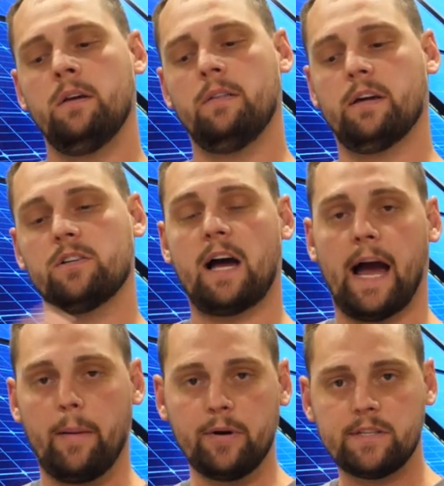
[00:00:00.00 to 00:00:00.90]
there's
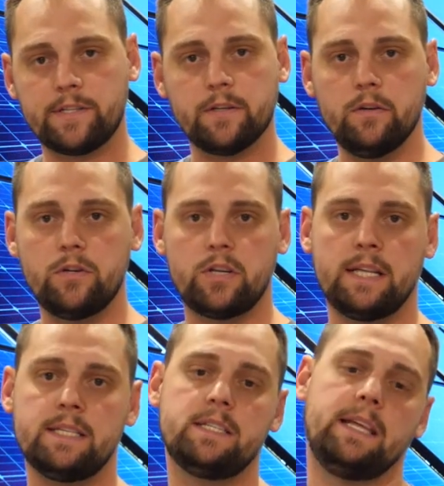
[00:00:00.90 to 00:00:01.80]
hybrid
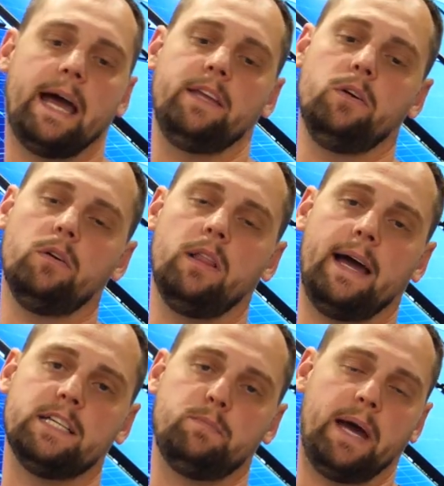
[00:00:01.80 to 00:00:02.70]
solutions that
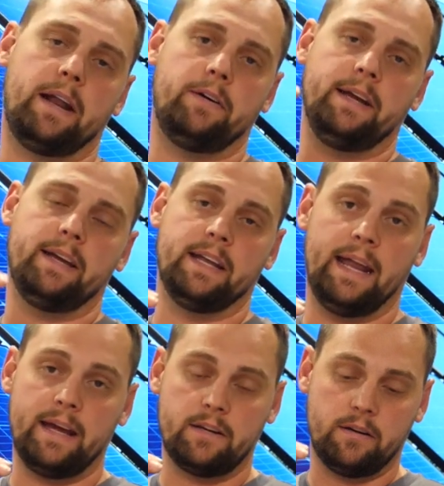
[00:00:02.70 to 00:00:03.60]
utilize battery
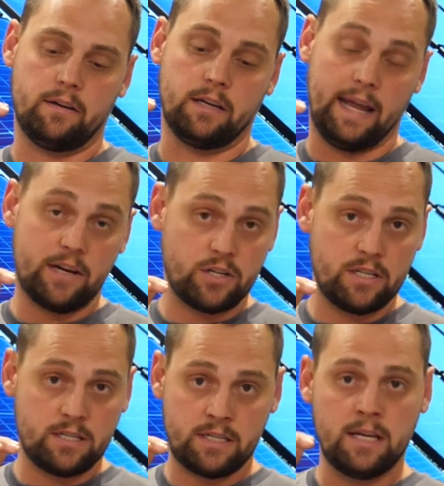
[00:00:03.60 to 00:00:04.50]
connect
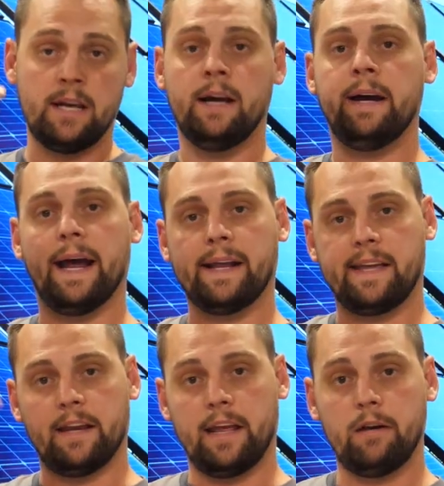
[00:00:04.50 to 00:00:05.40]
connections and
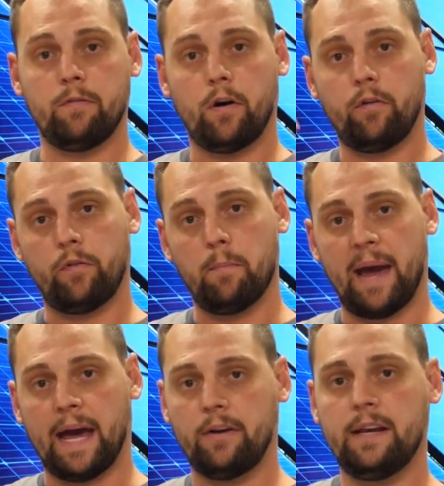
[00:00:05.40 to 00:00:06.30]
can invert from
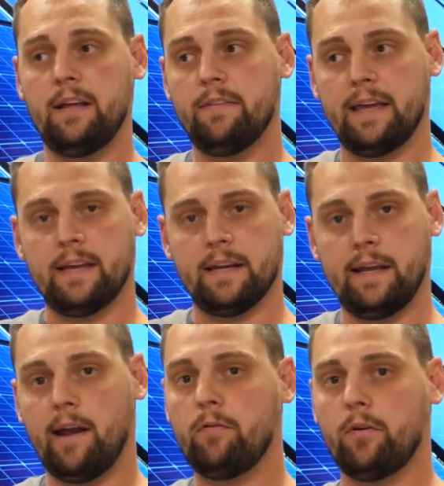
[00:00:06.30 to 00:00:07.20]
battery. They can
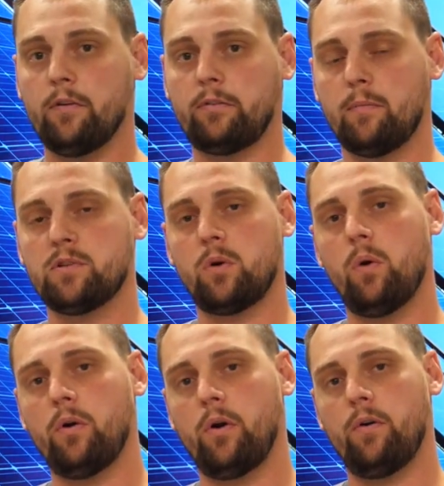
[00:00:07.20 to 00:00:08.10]
invert from
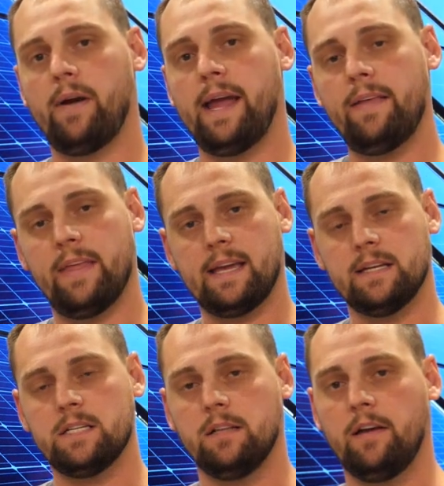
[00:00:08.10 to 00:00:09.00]
solar array. They
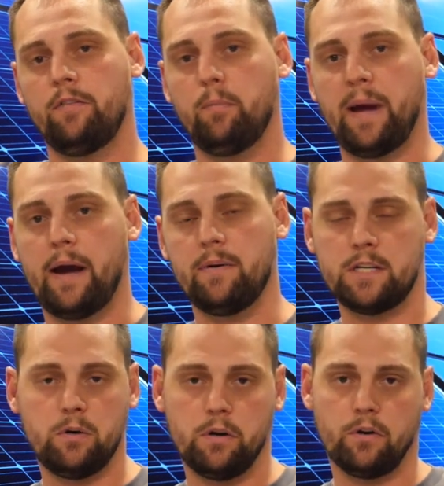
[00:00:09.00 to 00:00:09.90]
can deliver power
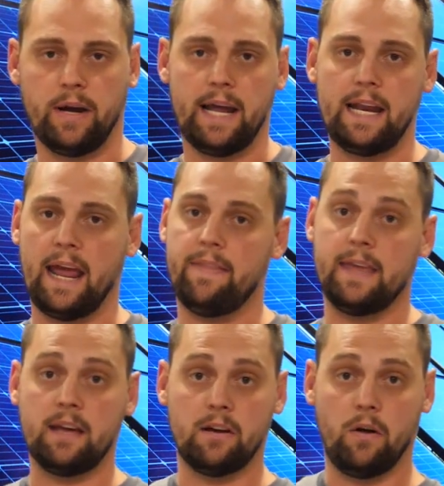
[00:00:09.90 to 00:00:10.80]
to a grid, and
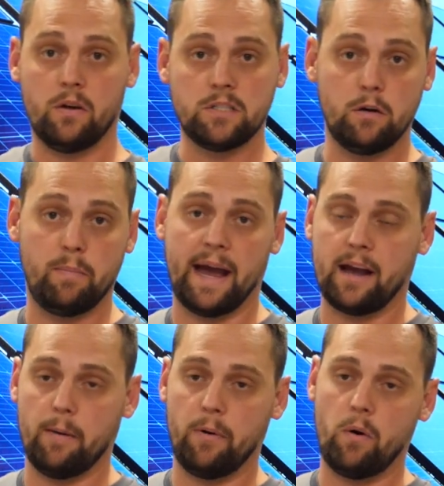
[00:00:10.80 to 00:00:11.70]
they can also
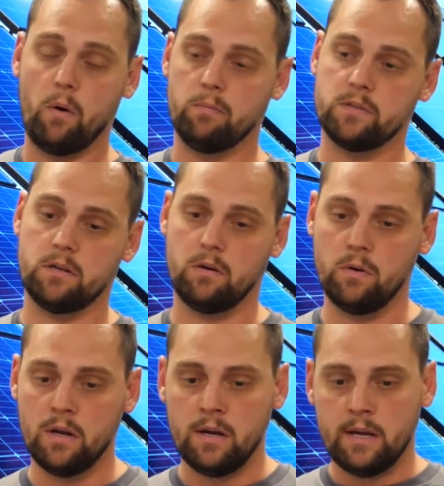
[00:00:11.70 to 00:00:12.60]
back up a home.
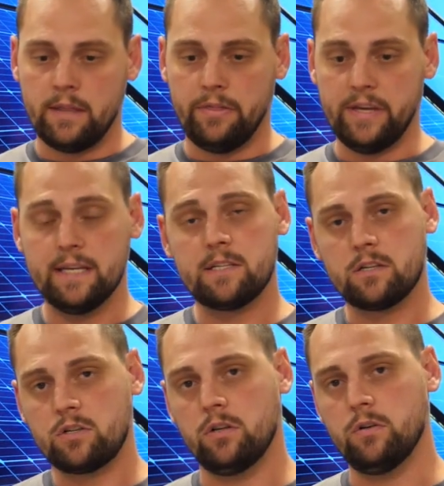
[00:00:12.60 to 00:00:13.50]
So these
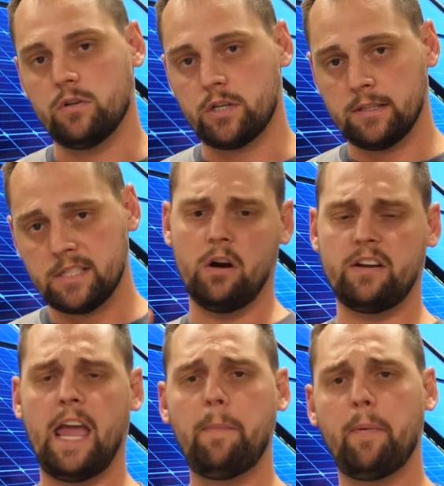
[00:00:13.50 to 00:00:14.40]
solutions are
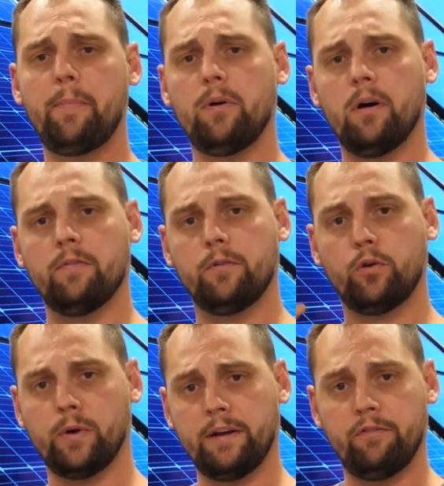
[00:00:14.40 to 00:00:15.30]
capable of
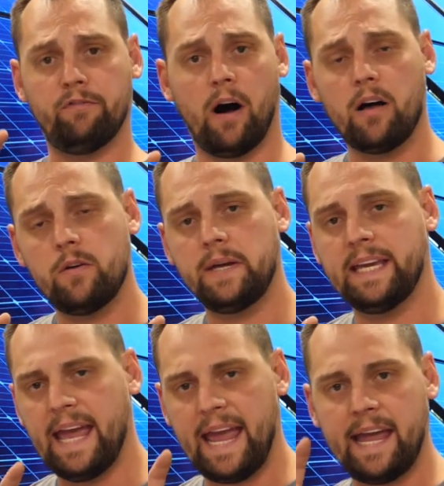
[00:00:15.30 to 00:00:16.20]
grid following
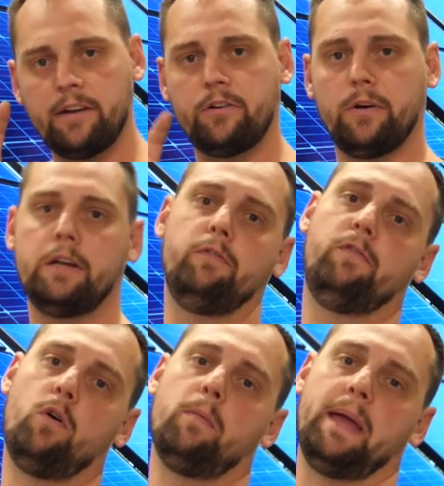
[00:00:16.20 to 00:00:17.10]
and grid
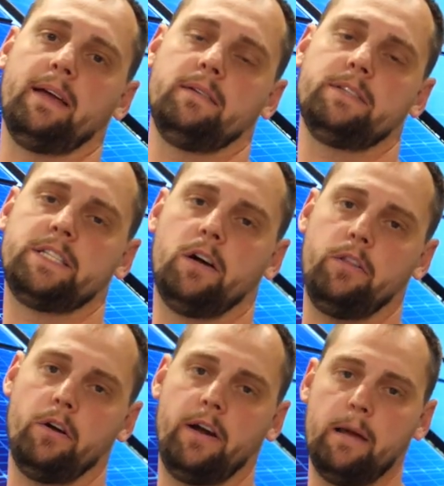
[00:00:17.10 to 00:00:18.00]
forming. So
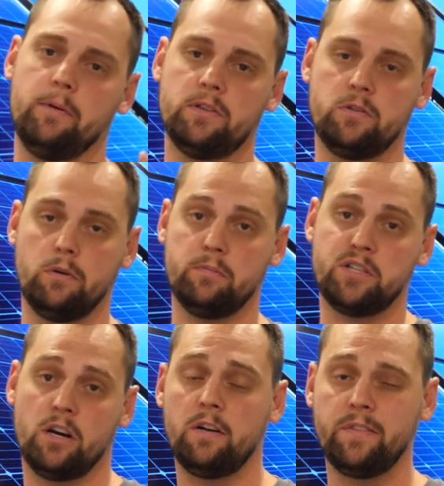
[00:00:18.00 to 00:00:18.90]
they're able to
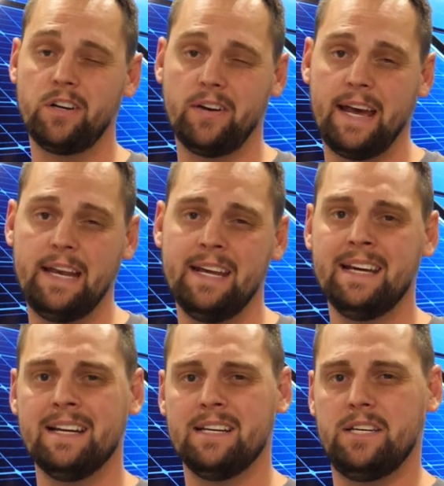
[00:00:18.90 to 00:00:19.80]
observe the grid,
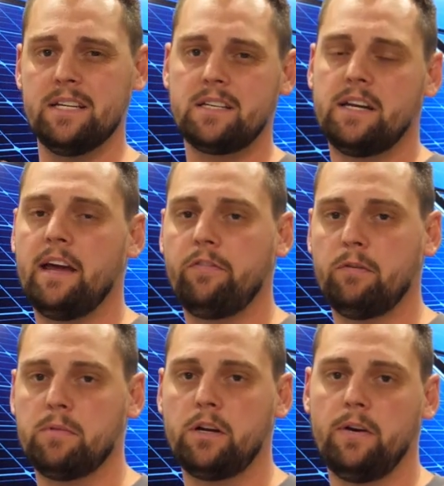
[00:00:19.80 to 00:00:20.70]
disconnect
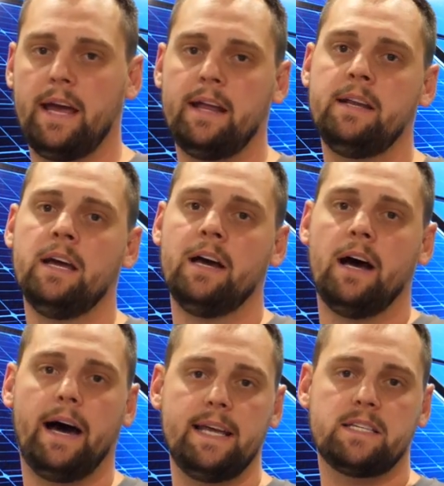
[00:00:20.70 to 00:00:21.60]
from the grid,
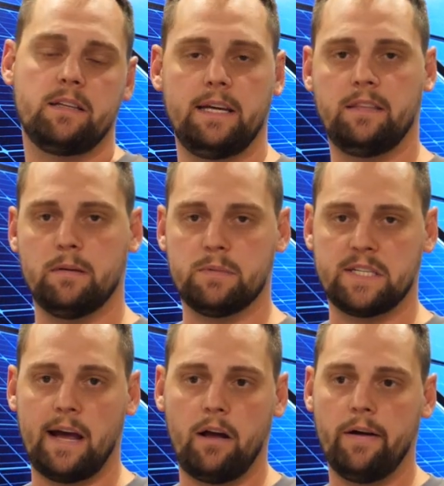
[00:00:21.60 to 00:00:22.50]
isolate
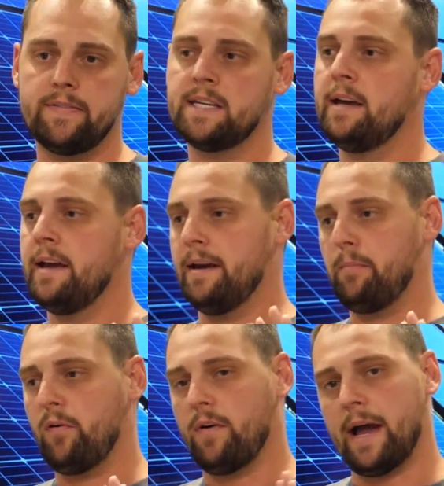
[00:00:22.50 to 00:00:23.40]
themselves,
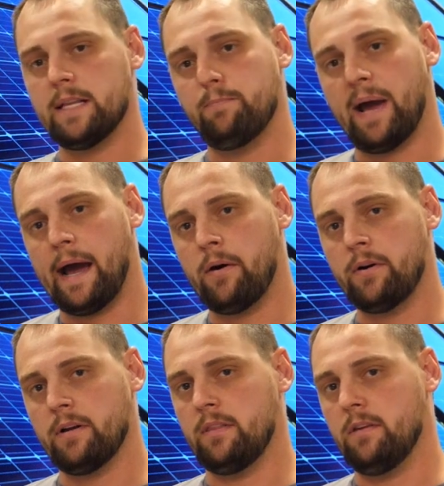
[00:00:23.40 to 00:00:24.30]
and provide
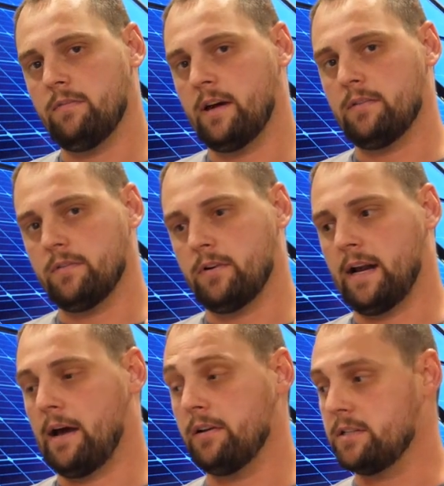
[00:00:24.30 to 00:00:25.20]
power in the event of a
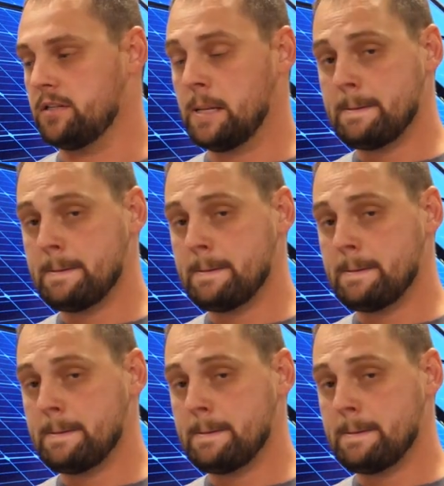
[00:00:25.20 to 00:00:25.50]
grid outage.